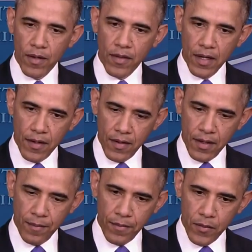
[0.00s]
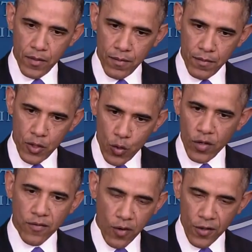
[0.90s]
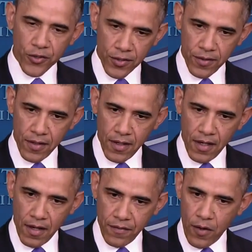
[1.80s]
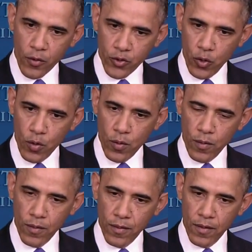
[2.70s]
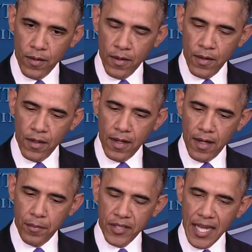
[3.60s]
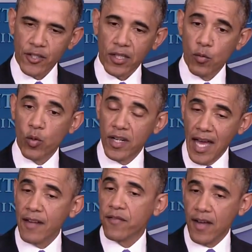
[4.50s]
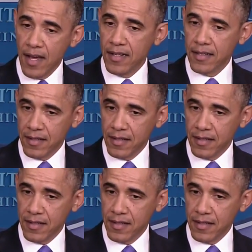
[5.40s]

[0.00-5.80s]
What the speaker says: The universe of folks who potentially would not find